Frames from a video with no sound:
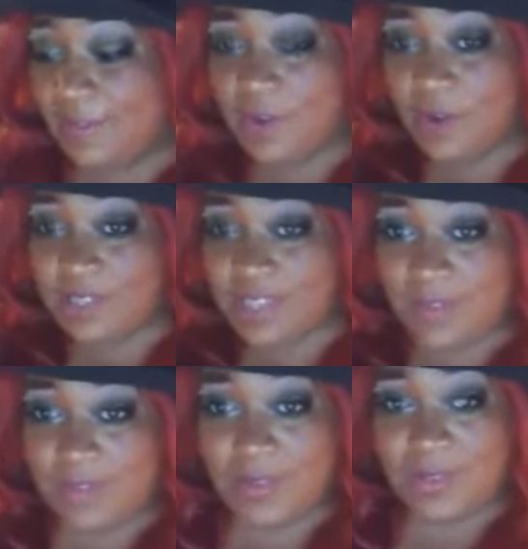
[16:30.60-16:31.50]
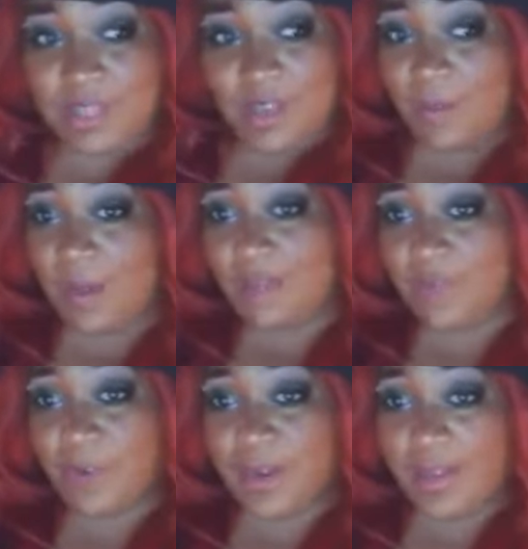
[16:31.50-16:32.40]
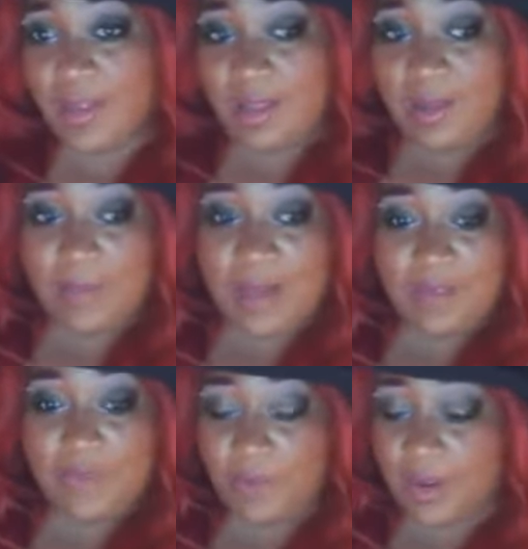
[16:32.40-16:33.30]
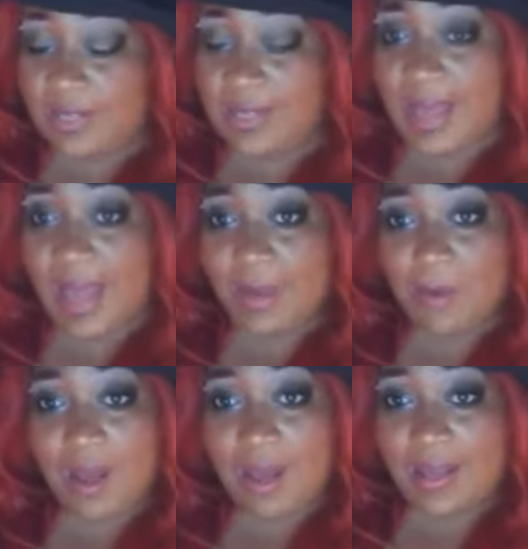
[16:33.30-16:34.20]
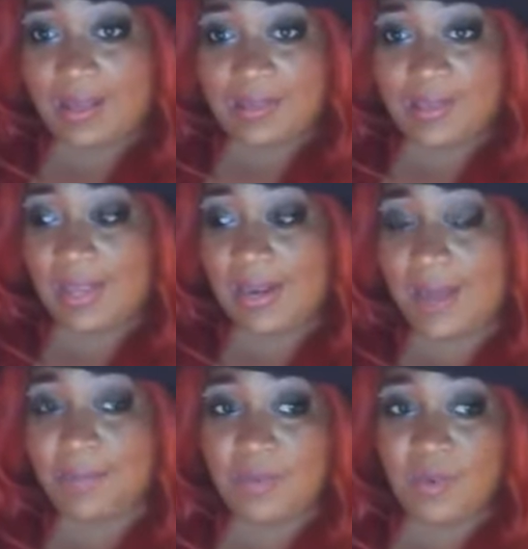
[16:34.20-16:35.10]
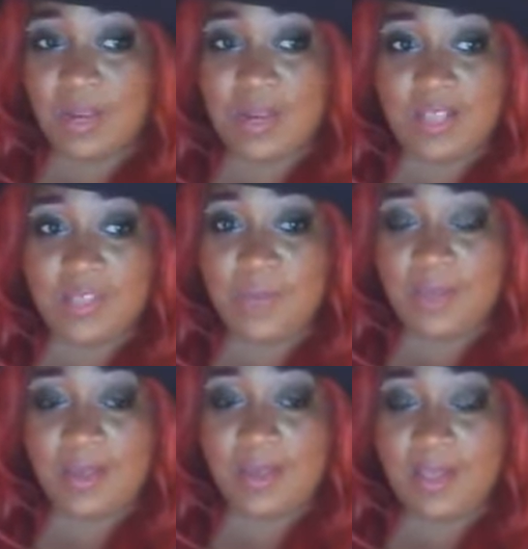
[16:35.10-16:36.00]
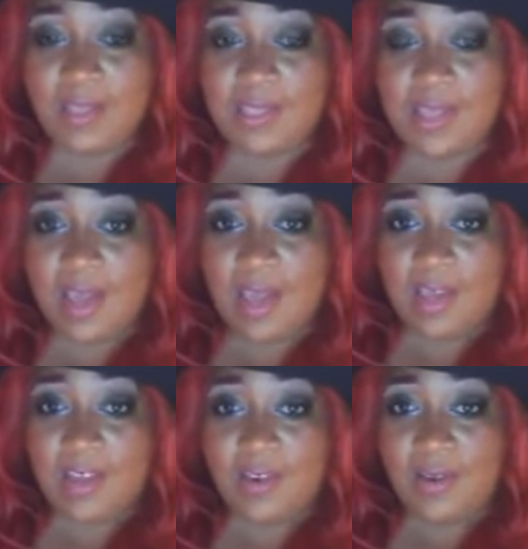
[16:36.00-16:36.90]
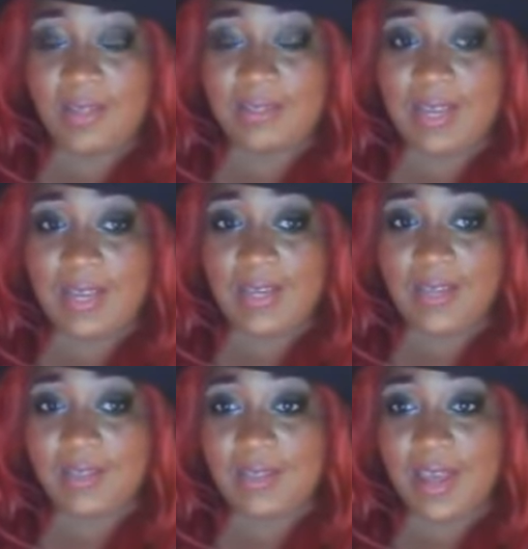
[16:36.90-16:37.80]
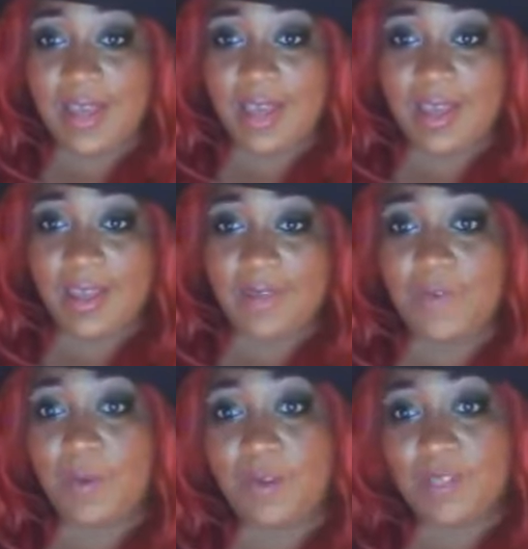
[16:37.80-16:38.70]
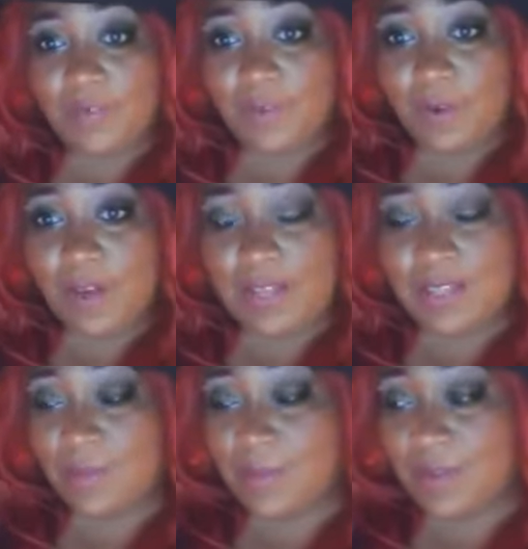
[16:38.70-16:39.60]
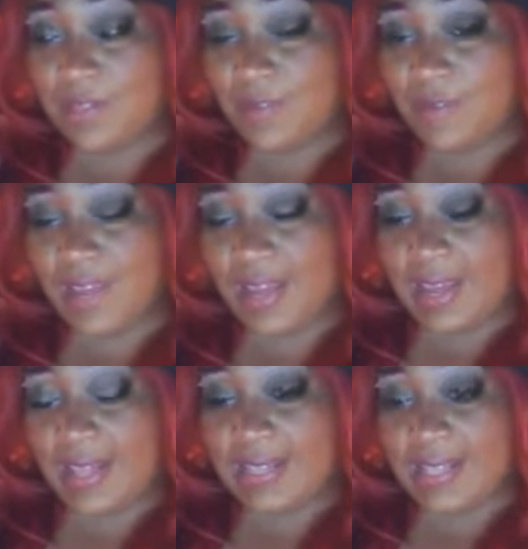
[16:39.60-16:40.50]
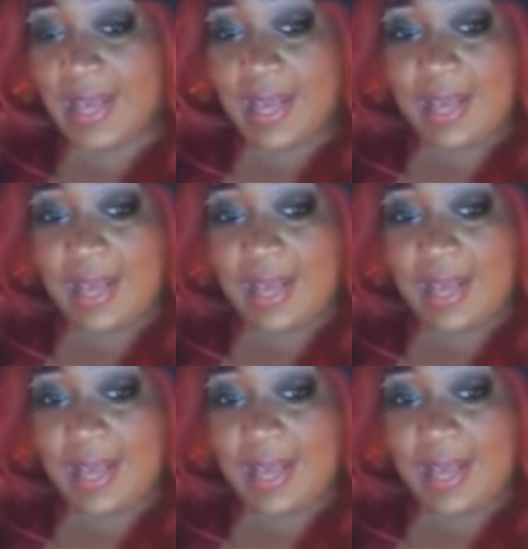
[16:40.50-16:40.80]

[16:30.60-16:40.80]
of course giving you still my free DIYs. And I'm doing this because, you know, at the end of the day, if it wasn't for customers and fans,